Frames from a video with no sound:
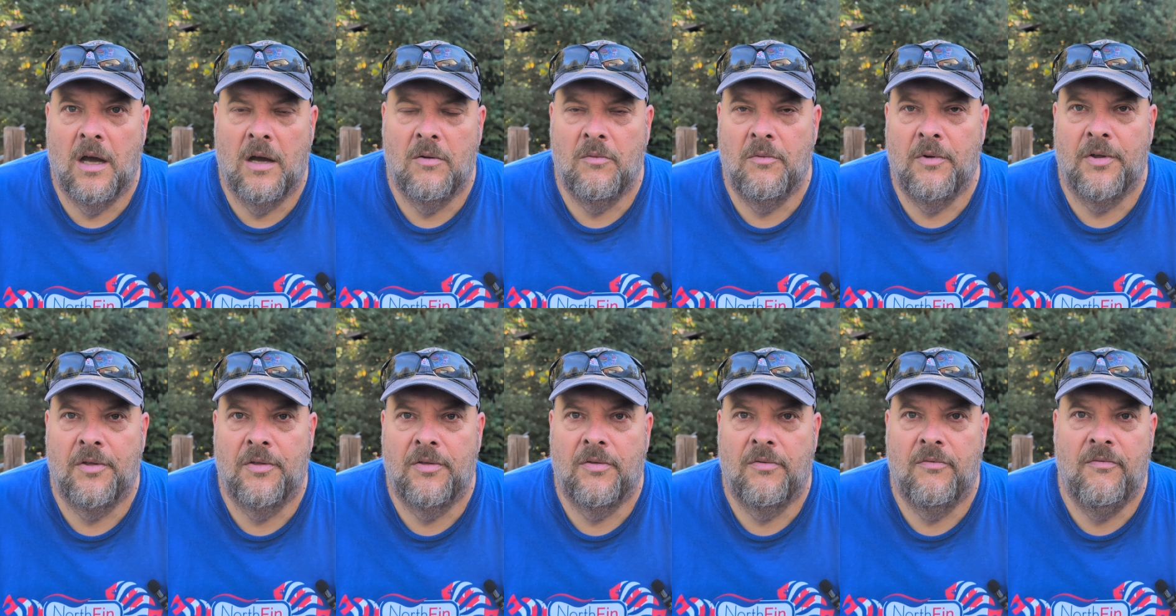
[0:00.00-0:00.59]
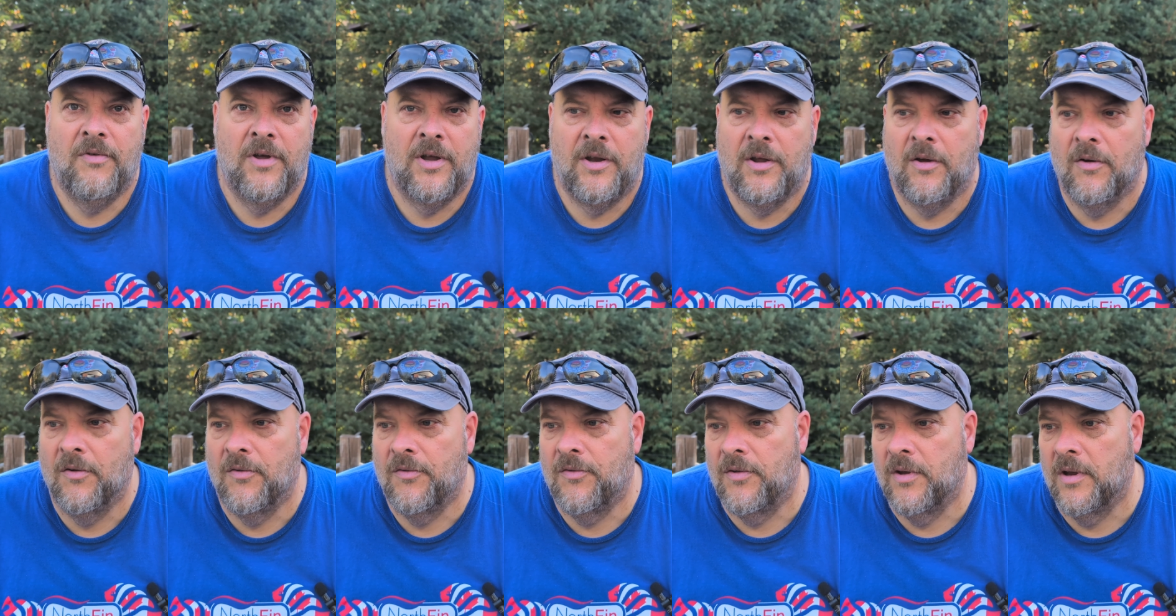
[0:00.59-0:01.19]
with
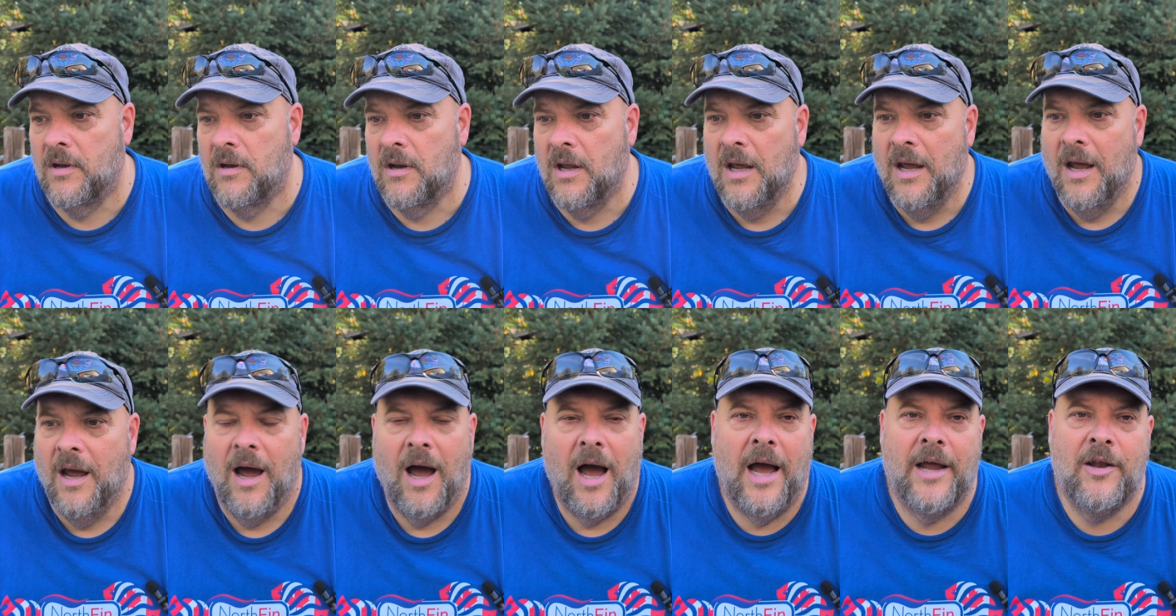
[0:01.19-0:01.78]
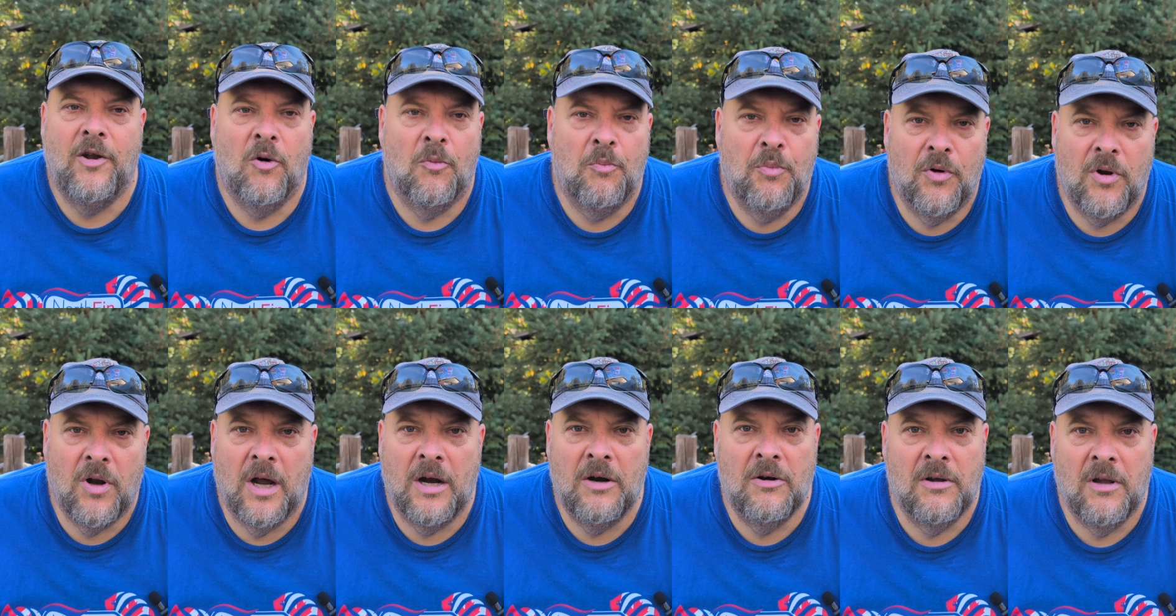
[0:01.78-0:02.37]
videos, and I don't put
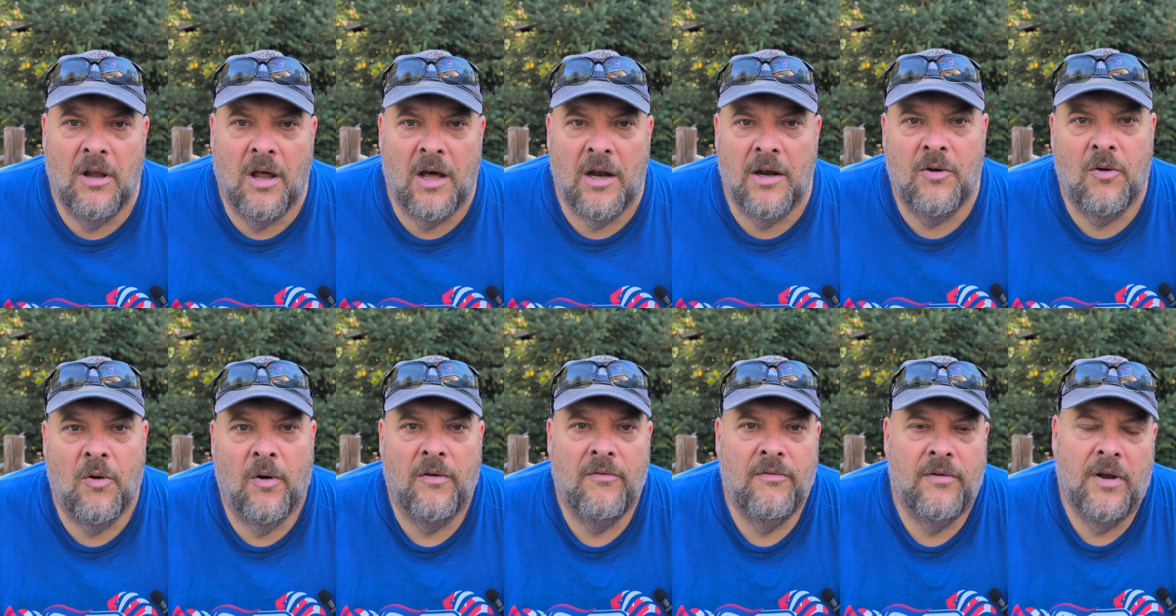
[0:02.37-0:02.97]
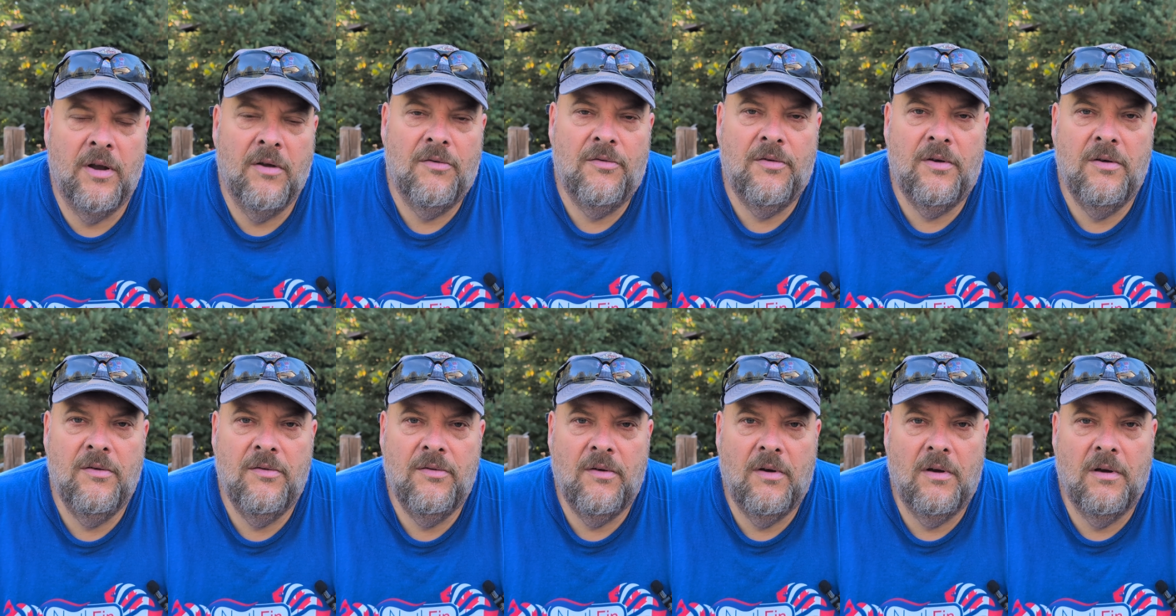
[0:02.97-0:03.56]
out a lot of koi videos
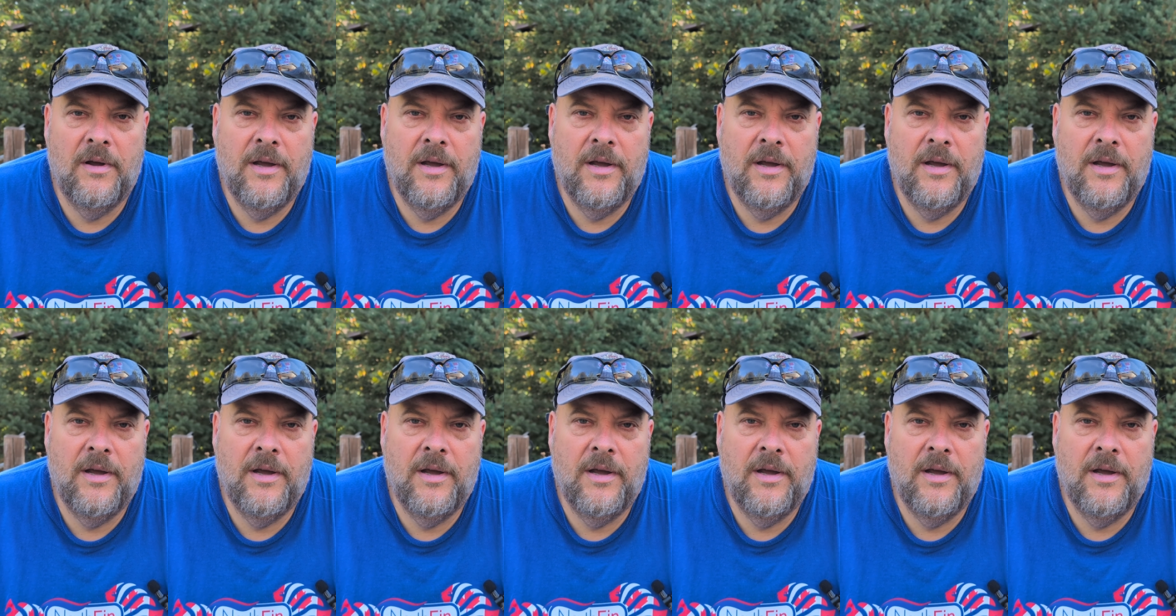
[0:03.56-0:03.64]
because,